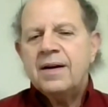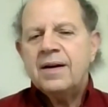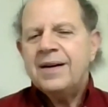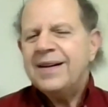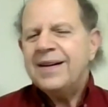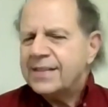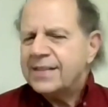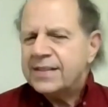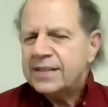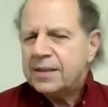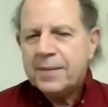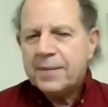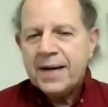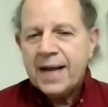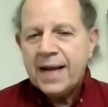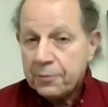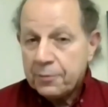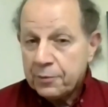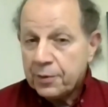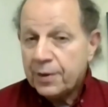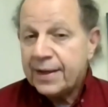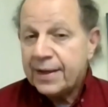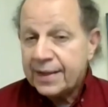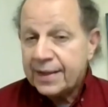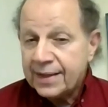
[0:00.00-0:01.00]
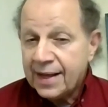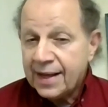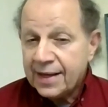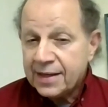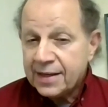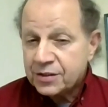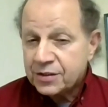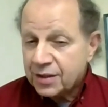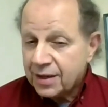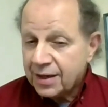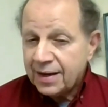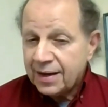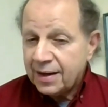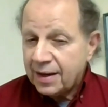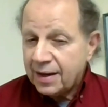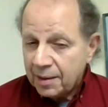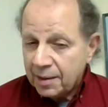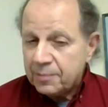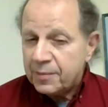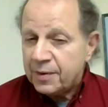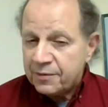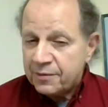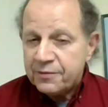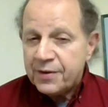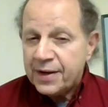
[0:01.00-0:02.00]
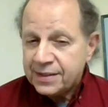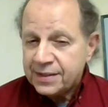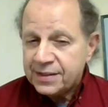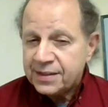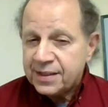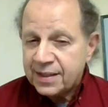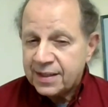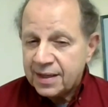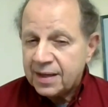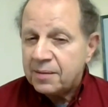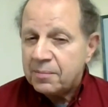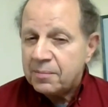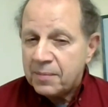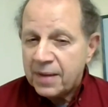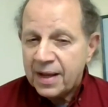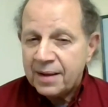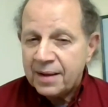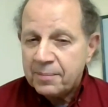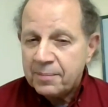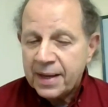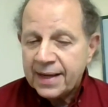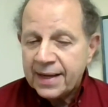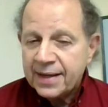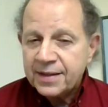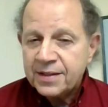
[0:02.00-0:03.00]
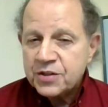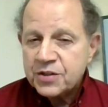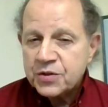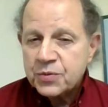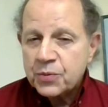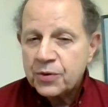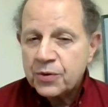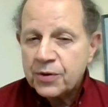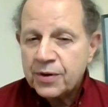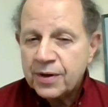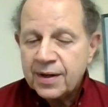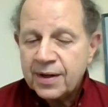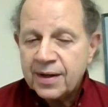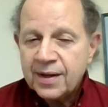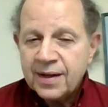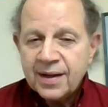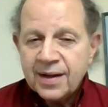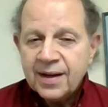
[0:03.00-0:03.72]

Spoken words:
It's somebody I really like, so I'm invested in making this work.